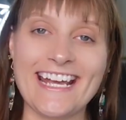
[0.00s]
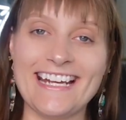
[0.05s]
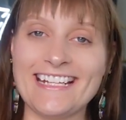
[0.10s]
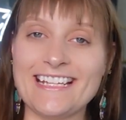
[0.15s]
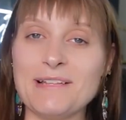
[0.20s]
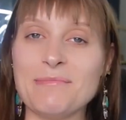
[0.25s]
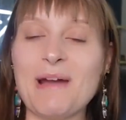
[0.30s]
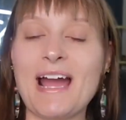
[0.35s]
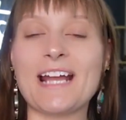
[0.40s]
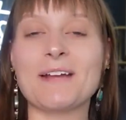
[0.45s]
And
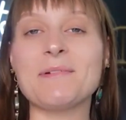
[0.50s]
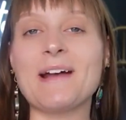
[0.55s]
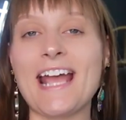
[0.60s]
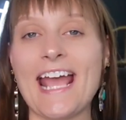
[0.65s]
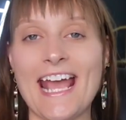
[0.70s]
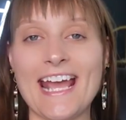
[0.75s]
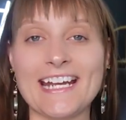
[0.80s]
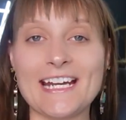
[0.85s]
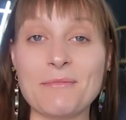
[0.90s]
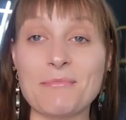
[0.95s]
in the back of my
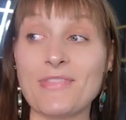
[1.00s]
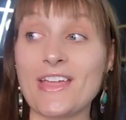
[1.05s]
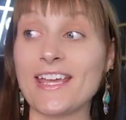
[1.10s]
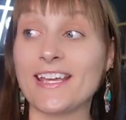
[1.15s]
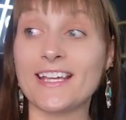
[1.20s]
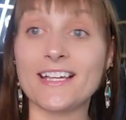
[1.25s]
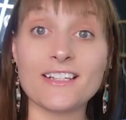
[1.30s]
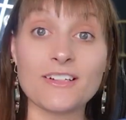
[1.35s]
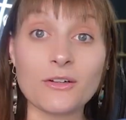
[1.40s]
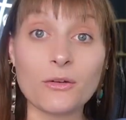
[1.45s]
head, I'm
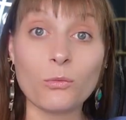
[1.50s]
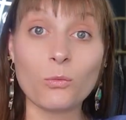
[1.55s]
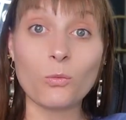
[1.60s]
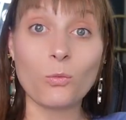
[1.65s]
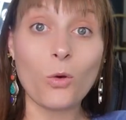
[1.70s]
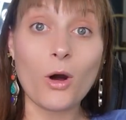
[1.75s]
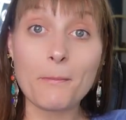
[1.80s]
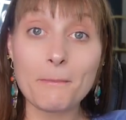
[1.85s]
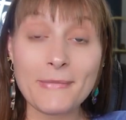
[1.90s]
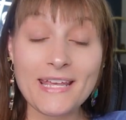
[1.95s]
thinking,
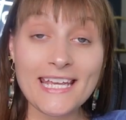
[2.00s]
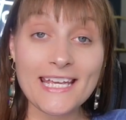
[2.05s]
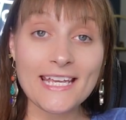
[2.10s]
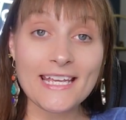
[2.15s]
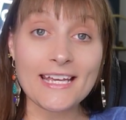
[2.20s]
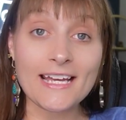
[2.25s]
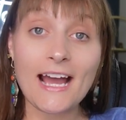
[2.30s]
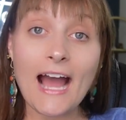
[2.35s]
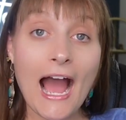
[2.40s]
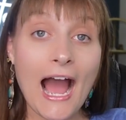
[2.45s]
well, me,